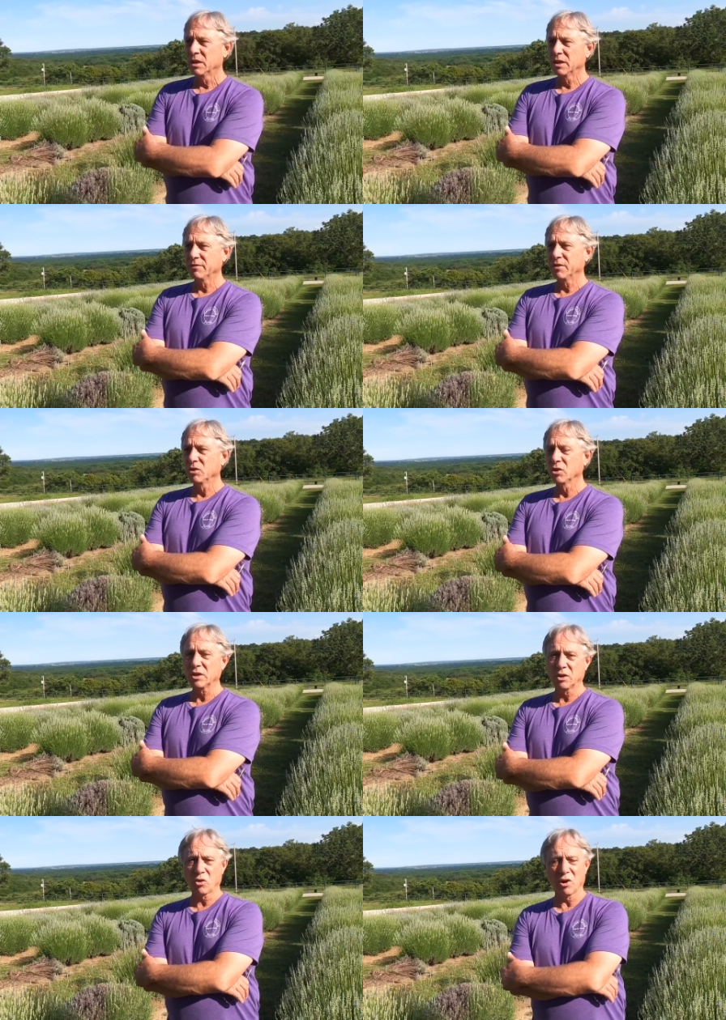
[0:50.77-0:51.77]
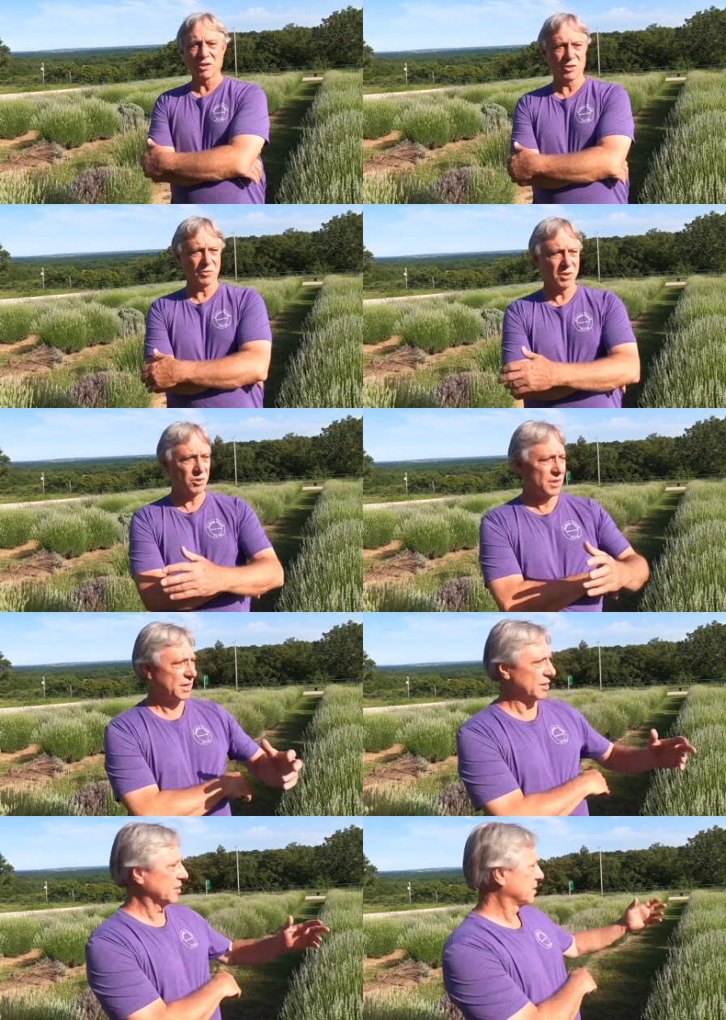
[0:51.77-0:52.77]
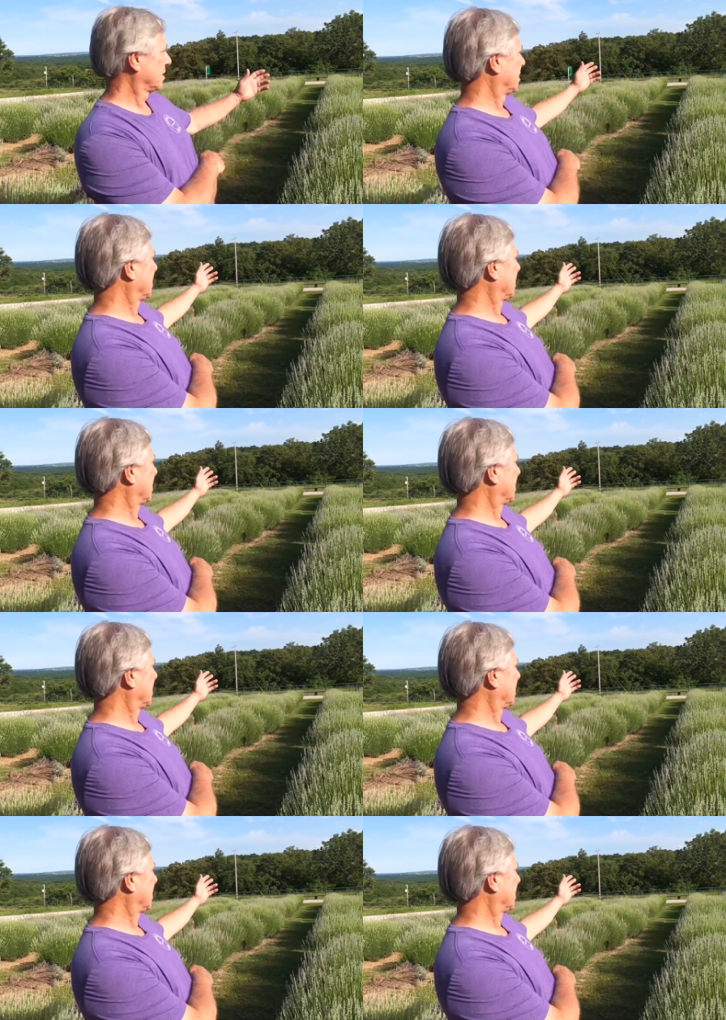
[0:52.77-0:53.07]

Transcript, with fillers: Uh, if you look across the road here